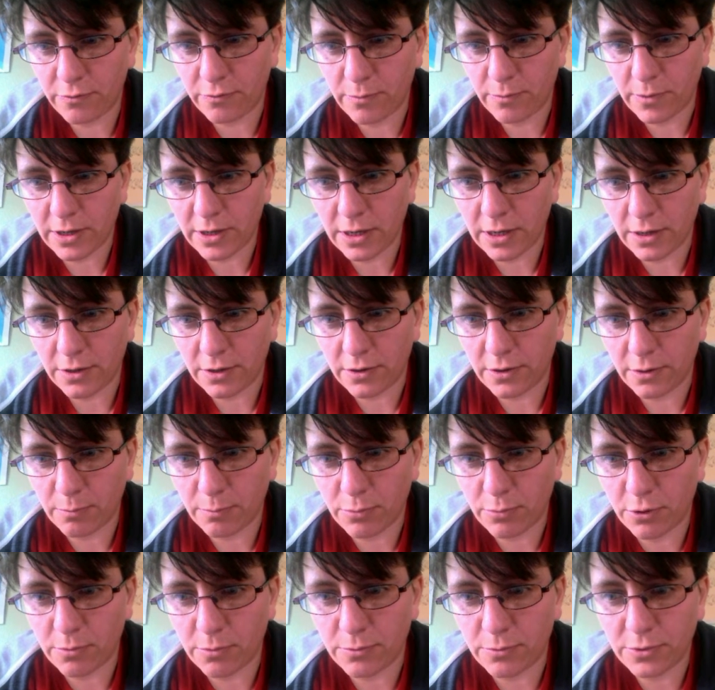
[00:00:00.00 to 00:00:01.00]
of me down in the
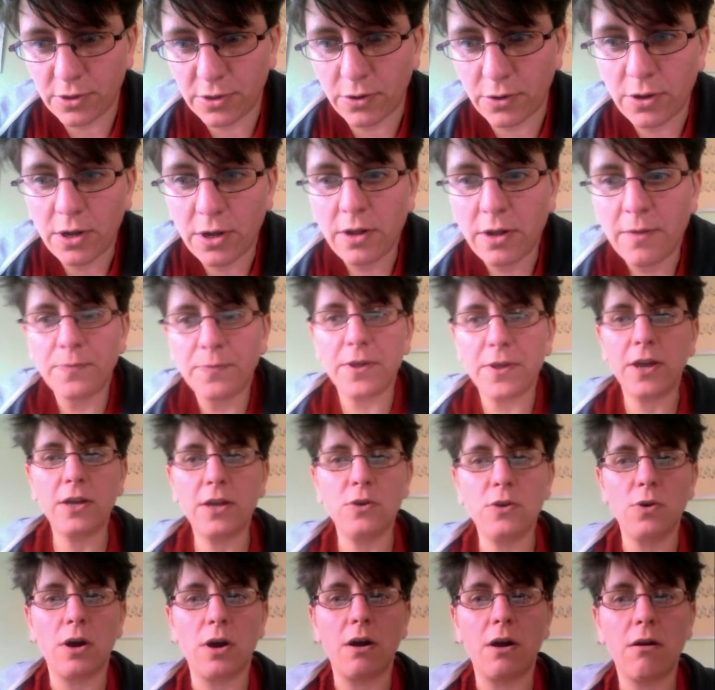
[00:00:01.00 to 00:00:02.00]
bottom. So there
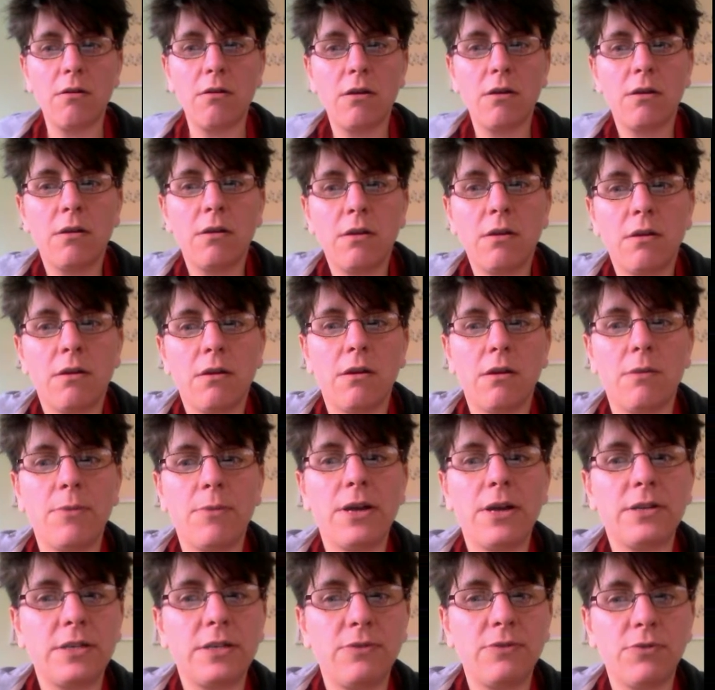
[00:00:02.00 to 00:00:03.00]
you are. I'm
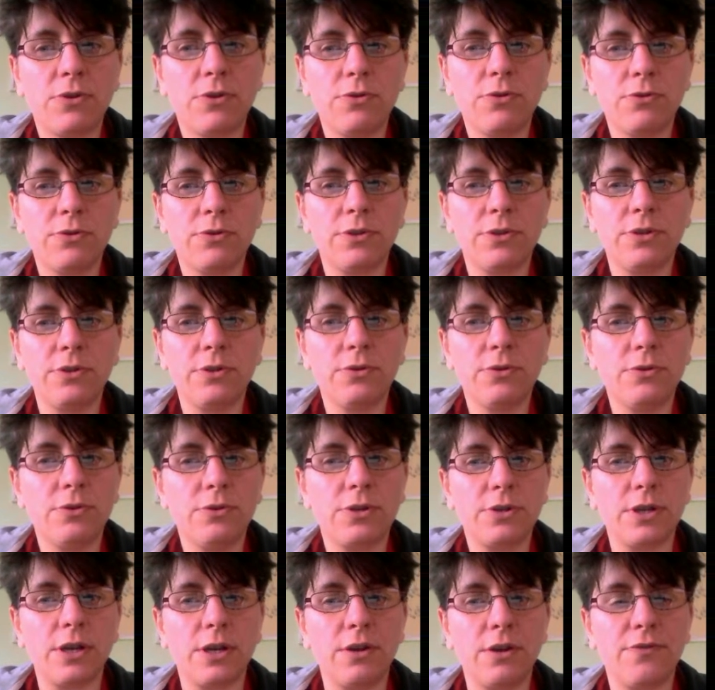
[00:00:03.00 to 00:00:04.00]
actually recording the
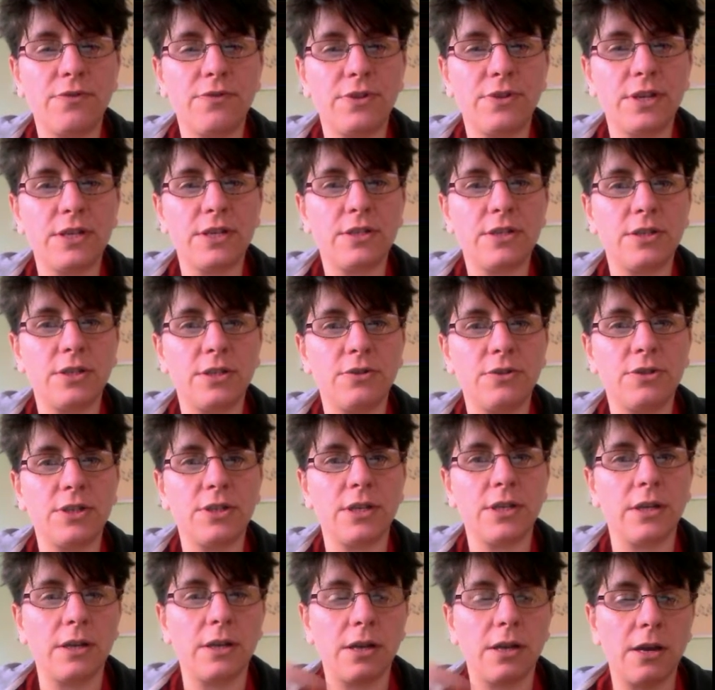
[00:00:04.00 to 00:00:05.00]
audio for this
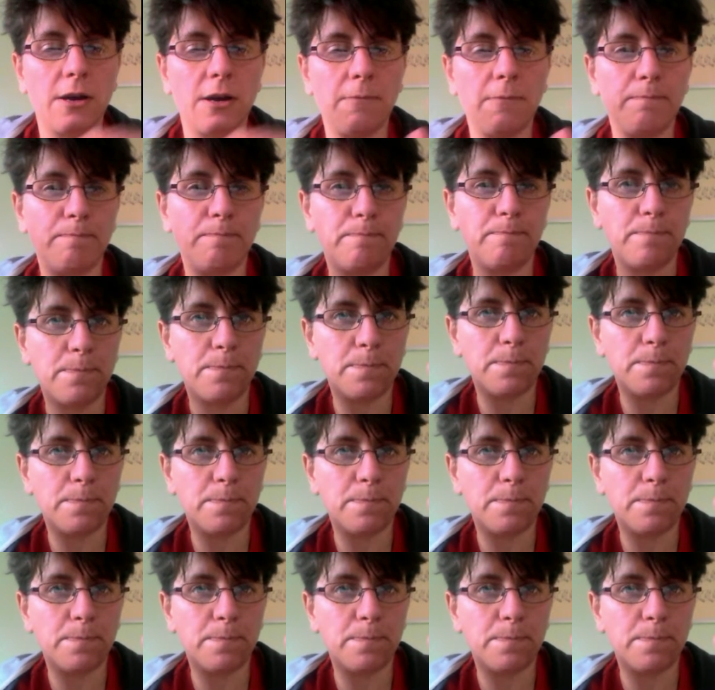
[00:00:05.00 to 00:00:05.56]
using um,